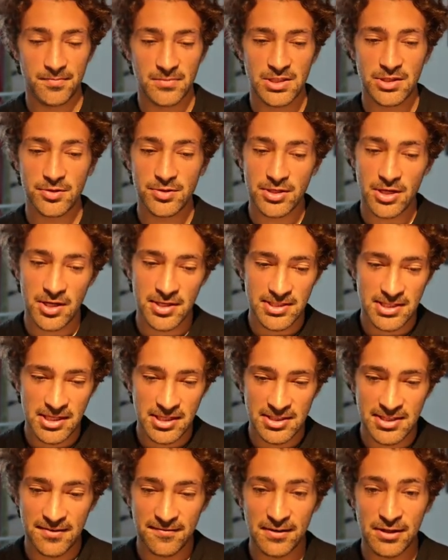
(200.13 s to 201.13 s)
So it's
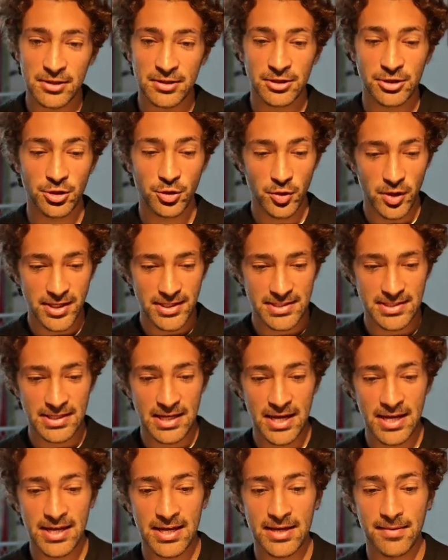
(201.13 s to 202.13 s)
asking us if it can create
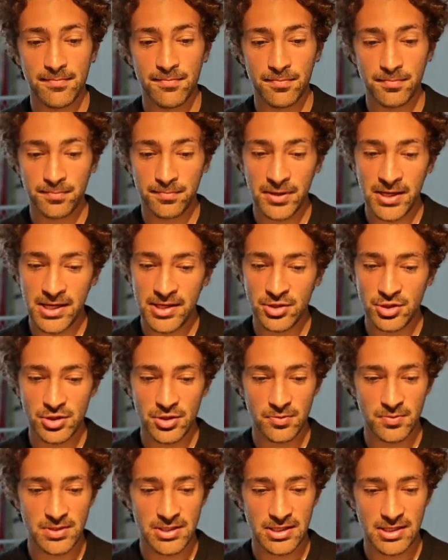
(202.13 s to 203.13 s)
a page.
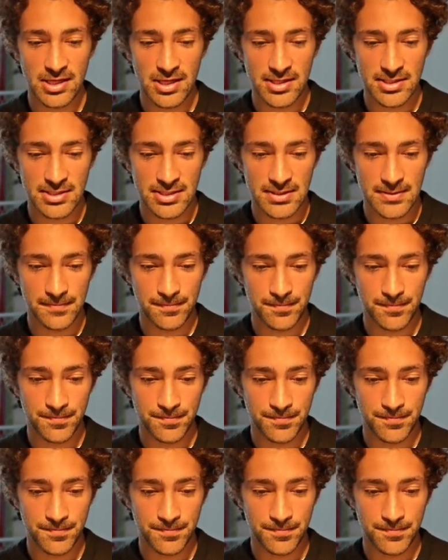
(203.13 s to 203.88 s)
So we say yes.